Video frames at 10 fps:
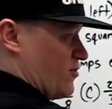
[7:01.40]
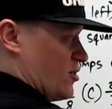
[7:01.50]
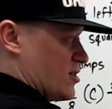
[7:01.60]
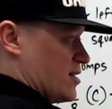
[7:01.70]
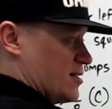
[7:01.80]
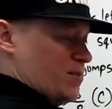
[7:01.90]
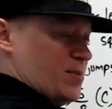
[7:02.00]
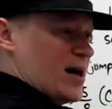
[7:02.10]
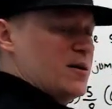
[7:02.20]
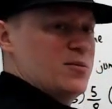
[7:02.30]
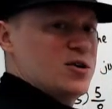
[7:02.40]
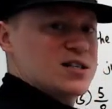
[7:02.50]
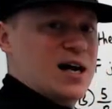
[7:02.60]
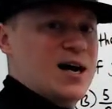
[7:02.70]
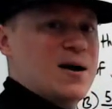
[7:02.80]
versus the bottom or
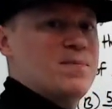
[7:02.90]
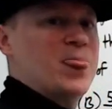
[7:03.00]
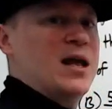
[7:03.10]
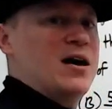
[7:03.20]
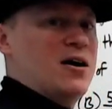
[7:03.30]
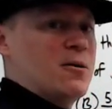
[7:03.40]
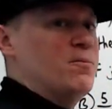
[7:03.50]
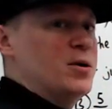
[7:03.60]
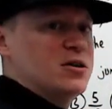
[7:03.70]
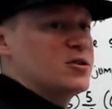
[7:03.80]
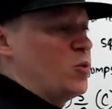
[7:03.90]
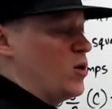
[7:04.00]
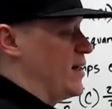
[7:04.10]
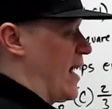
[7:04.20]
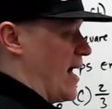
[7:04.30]
top are both
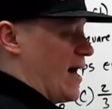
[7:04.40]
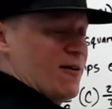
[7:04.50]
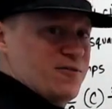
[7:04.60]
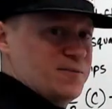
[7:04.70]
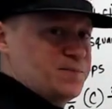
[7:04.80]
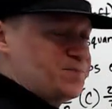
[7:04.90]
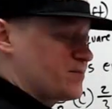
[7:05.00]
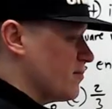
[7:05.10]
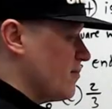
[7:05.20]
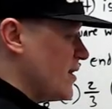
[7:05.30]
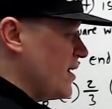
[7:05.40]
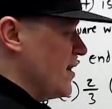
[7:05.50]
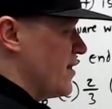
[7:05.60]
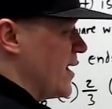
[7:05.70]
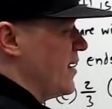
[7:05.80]
one half.
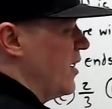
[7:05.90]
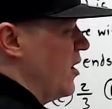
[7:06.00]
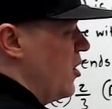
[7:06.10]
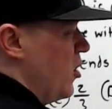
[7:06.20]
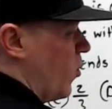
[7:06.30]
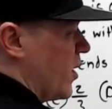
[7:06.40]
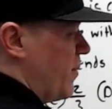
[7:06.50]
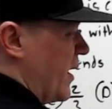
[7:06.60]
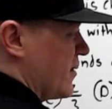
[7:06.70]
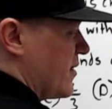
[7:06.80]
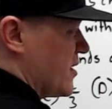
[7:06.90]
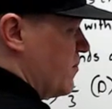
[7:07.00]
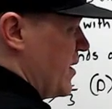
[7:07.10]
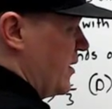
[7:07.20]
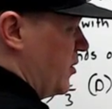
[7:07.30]
Then, what about this
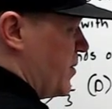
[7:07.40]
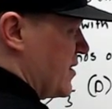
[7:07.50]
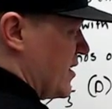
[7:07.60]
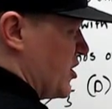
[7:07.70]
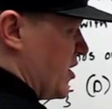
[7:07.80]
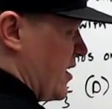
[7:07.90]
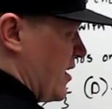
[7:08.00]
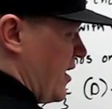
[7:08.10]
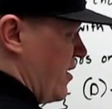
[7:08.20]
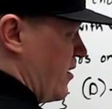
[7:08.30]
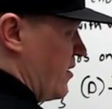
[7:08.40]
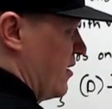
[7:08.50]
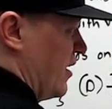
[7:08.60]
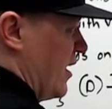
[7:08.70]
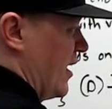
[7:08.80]
middle position here?
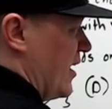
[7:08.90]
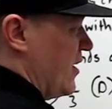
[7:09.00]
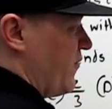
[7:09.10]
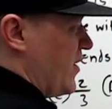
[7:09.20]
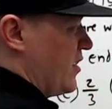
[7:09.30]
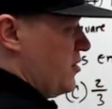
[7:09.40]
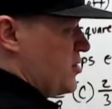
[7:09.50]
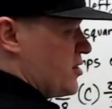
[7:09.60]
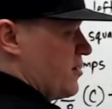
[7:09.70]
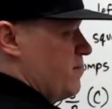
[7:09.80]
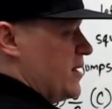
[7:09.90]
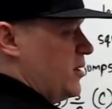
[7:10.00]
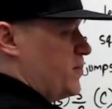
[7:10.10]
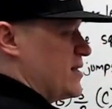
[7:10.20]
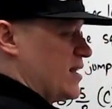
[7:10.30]
If he goes to the
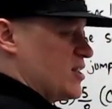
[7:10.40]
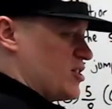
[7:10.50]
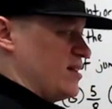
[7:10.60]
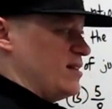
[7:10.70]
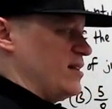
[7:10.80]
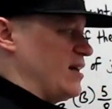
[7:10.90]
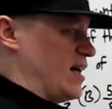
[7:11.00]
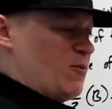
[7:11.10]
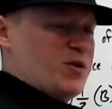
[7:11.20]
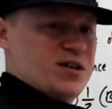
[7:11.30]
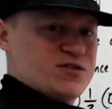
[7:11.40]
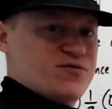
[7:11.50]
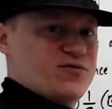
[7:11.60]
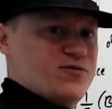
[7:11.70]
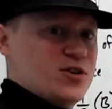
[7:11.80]
middle position uh, with his
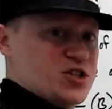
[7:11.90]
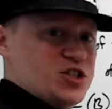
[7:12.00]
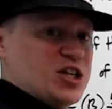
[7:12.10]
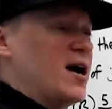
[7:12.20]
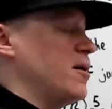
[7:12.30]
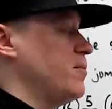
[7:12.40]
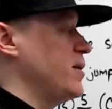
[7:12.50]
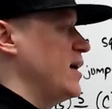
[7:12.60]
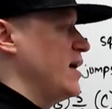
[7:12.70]
first jump,